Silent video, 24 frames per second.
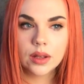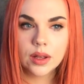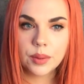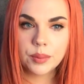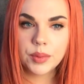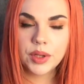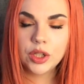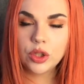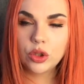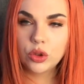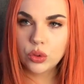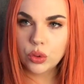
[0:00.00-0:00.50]
I
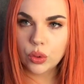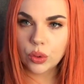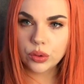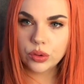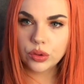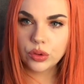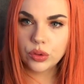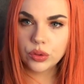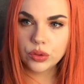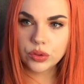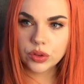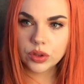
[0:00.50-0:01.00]
mean, good
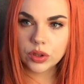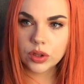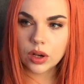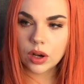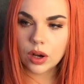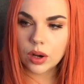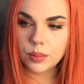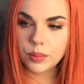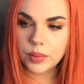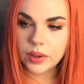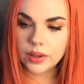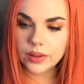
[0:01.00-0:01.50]
news are
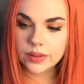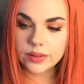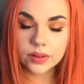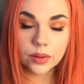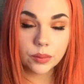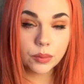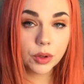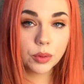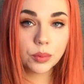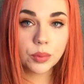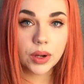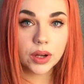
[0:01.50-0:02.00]
coming.
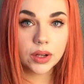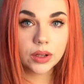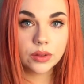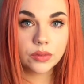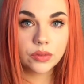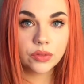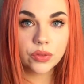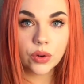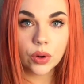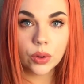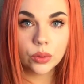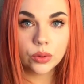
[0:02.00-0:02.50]
Someone might
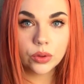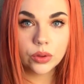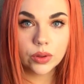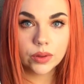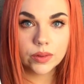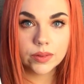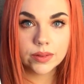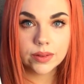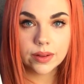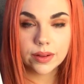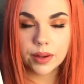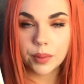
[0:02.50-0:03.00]
phone you
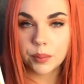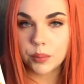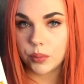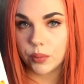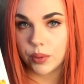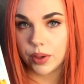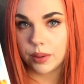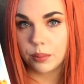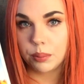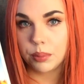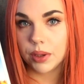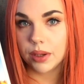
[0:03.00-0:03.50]
and say, I'm
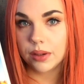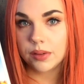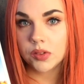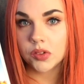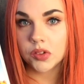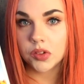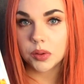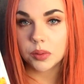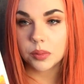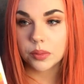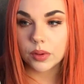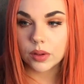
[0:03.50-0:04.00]
ready,
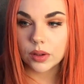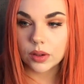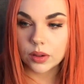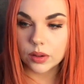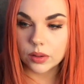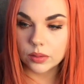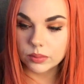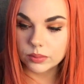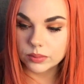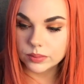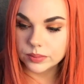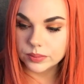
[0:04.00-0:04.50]
bitch.
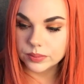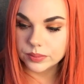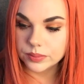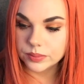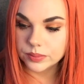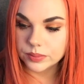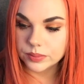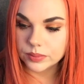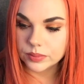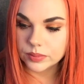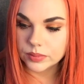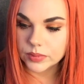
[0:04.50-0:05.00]
Um,
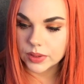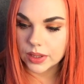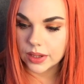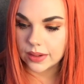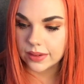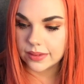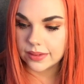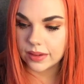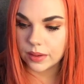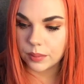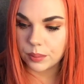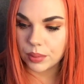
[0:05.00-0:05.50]
I
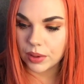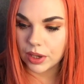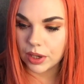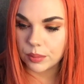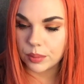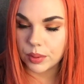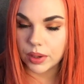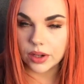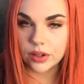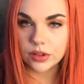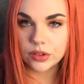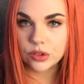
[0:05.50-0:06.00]
said
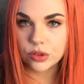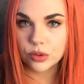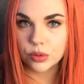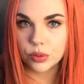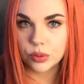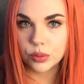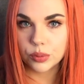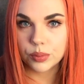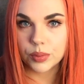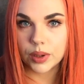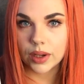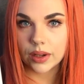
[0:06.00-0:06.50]
bye-bye to
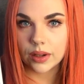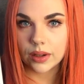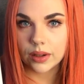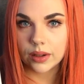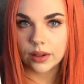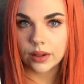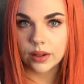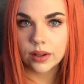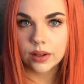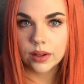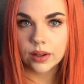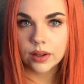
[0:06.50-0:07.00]
my
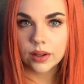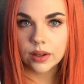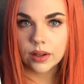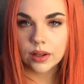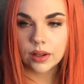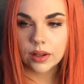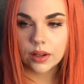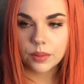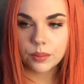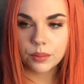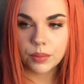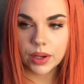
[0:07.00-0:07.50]

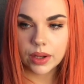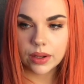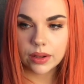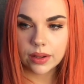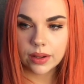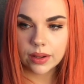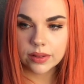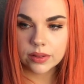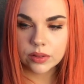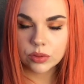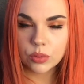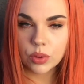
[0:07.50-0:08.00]
my
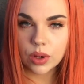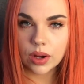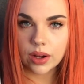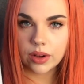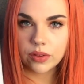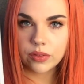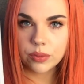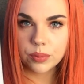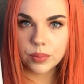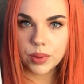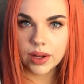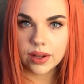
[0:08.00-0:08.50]

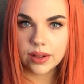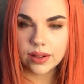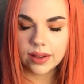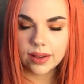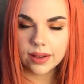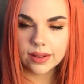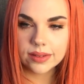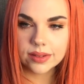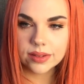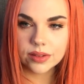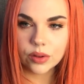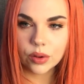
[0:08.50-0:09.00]
ex-wife, my
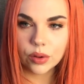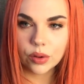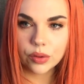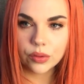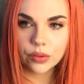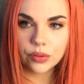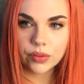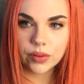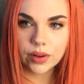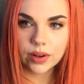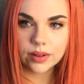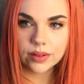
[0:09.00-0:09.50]

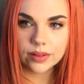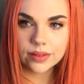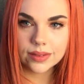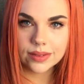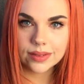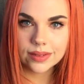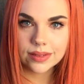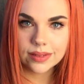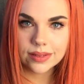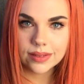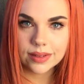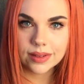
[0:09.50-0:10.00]
ex-girlfriend,
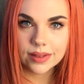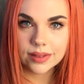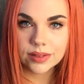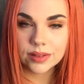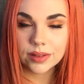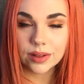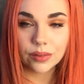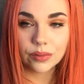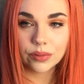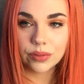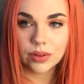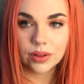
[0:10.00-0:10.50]

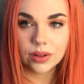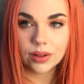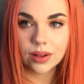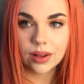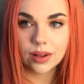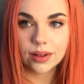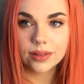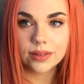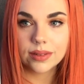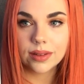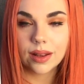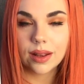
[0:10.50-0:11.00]
something
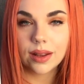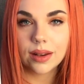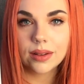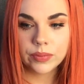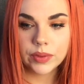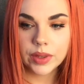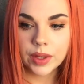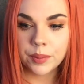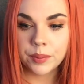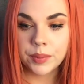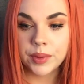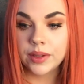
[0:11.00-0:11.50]
like that.
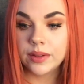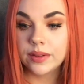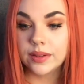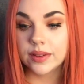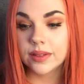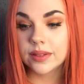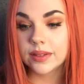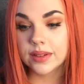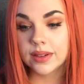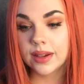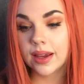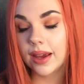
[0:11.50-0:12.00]
I mean, this
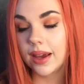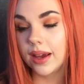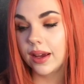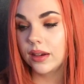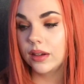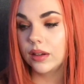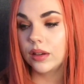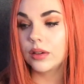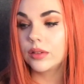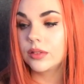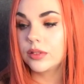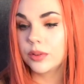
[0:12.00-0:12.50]
can
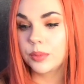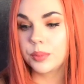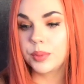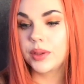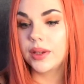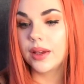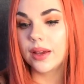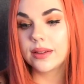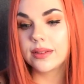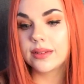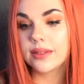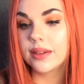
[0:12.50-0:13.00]
also be
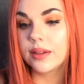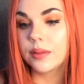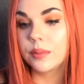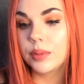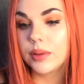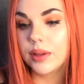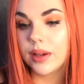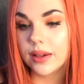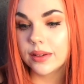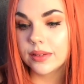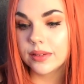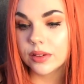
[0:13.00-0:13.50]
as
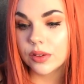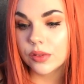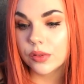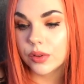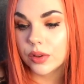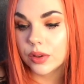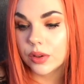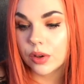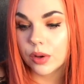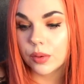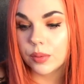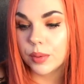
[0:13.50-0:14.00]
simply as
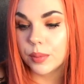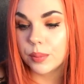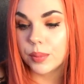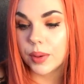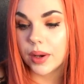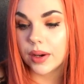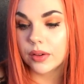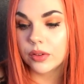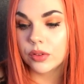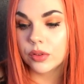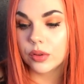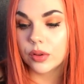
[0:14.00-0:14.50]
someone coming
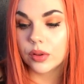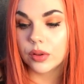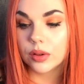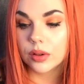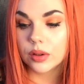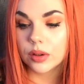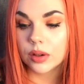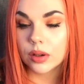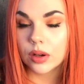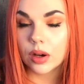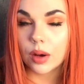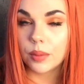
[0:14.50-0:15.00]
back to the
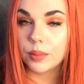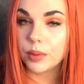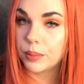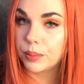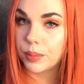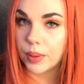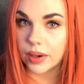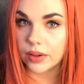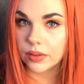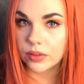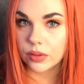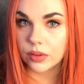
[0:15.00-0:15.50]
coming
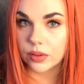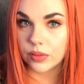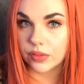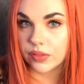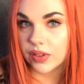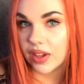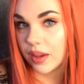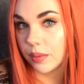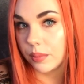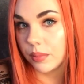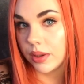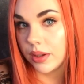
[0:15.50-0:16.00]
back to the
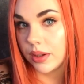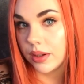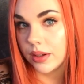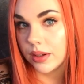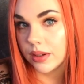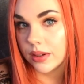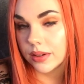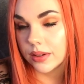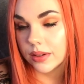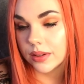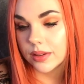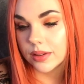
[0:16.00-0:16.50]
family.
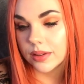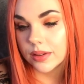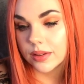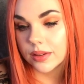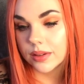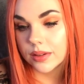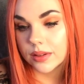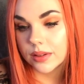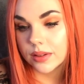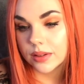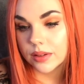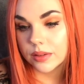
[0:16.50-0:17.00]

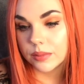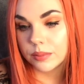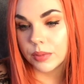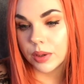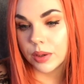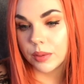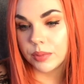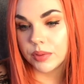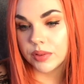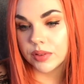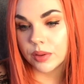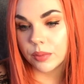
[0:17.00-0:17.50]

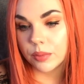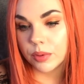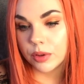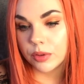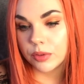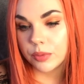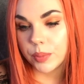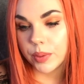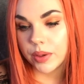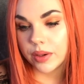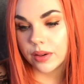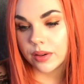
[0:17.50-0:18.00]
Maybe someone's
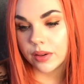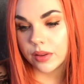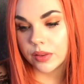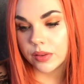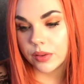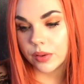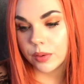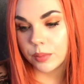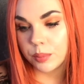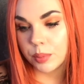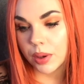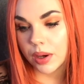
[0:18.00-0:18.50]
been in a
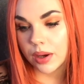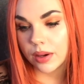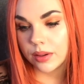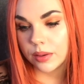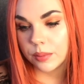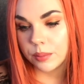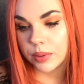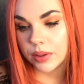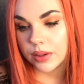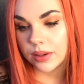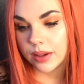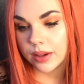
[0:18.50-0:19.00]
third party
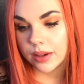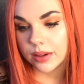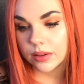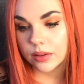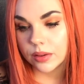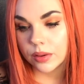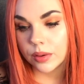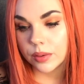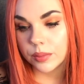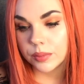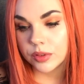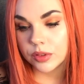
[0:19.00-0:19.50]
and be like,
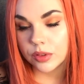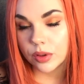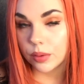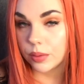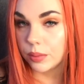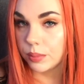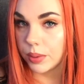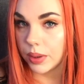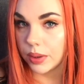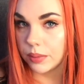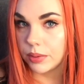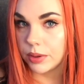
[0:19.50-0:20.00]
oh, I'm sorry,
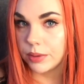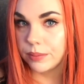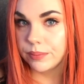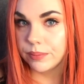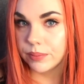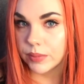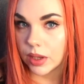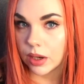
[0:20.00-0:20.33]
baby.